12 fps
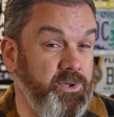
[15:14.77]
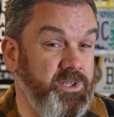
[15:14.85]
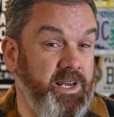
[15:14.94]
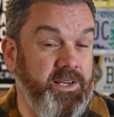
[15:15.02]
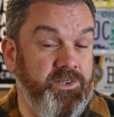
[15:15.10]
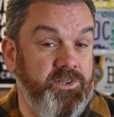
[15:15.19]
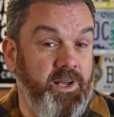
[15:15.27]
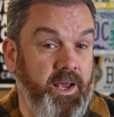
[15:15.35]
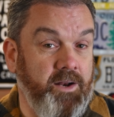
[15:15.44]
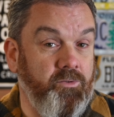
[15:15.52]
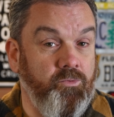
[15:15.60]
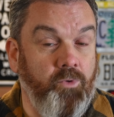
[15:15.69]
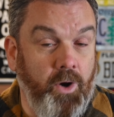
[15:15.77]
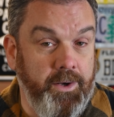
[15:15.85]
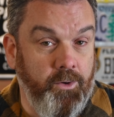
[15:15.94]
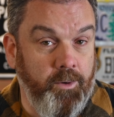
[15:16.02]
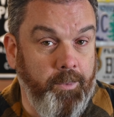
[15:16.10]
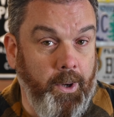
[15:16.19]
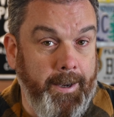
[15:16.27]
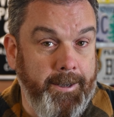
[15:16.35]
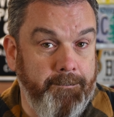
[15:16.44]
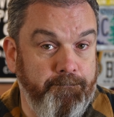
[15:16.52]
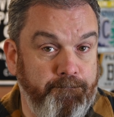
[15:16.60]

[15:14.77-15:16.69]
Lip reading: test and ride on a bike.